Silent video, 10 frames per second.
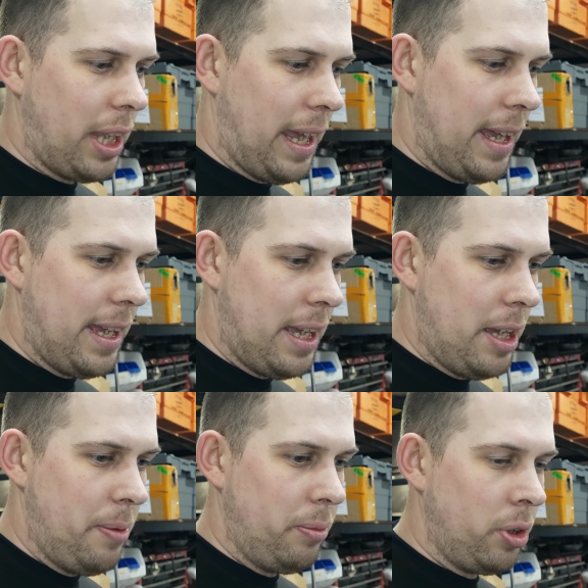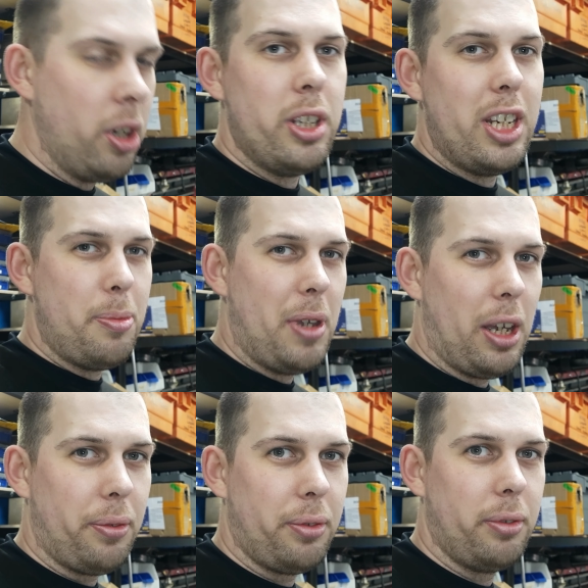Um, got the DPF,
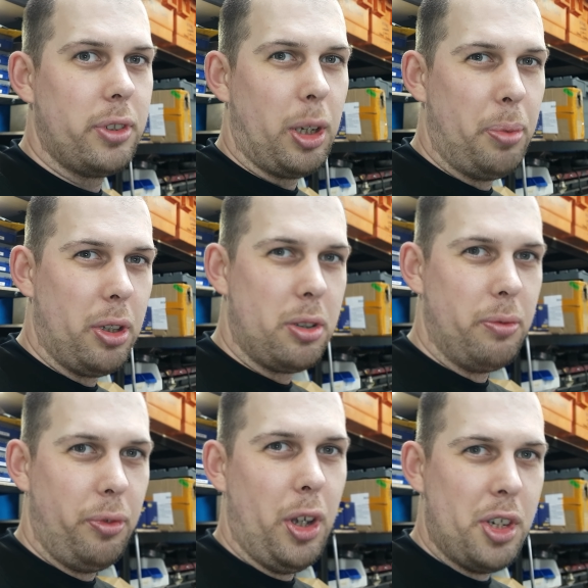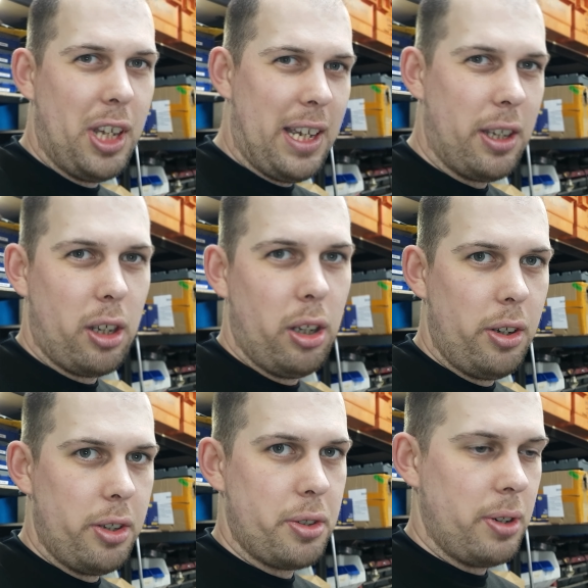so I'll put some footage of that in the
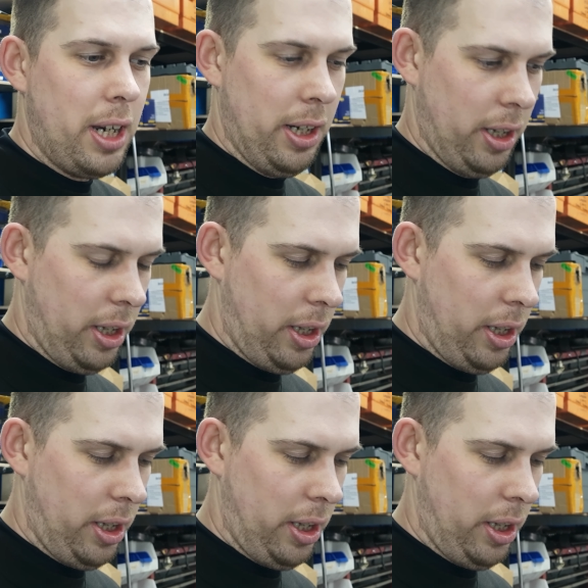corner of the screen